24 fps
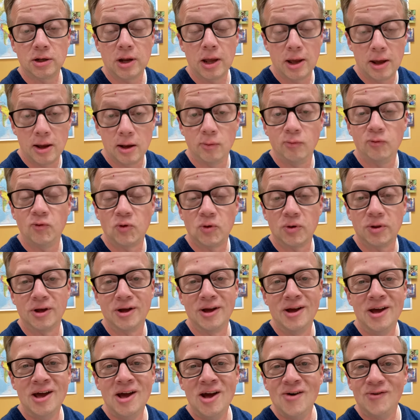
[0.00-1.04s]
him for
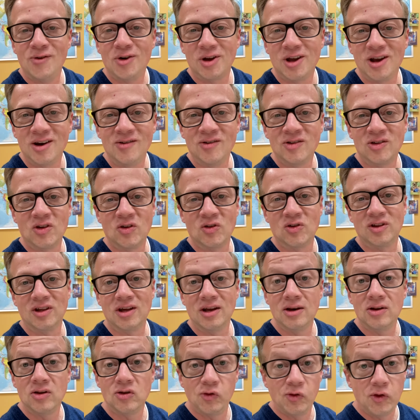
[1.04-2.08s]
the forgiveness of
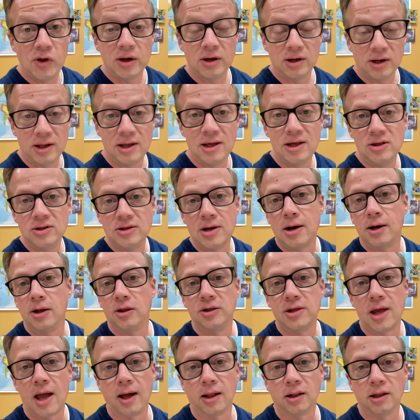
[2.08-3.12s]
sins, then he's done
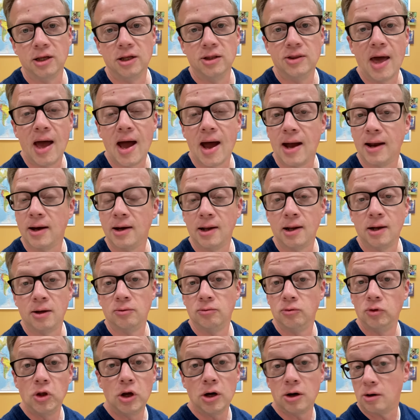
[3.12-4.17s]
exactly that.
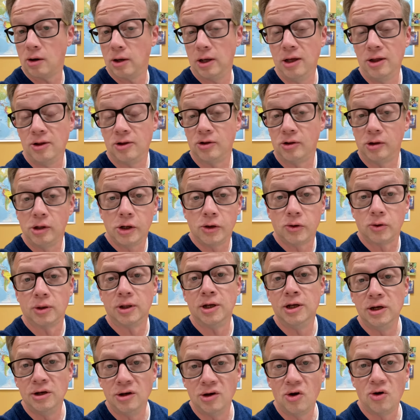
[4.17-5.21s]
And there is
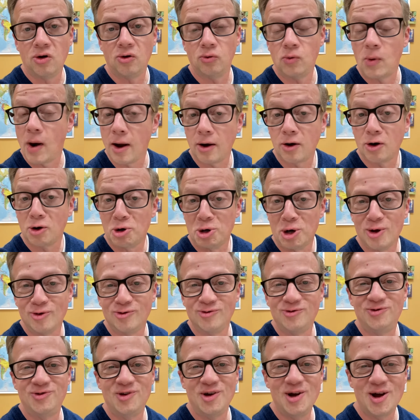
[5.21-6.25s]
literally no record
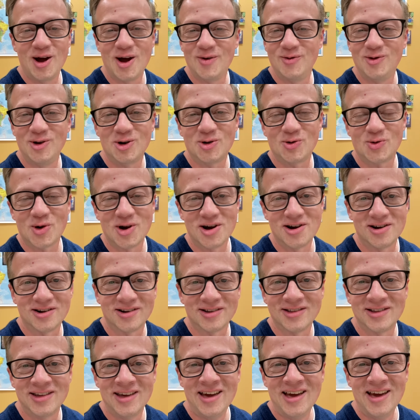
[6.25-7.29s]
of your
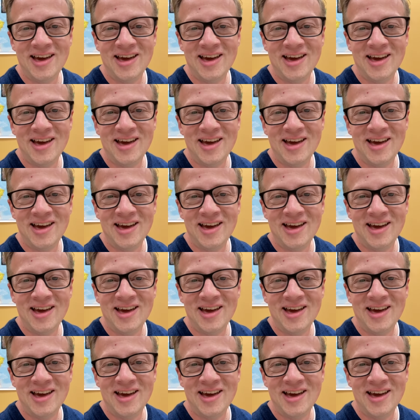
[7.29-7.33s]
wrongs.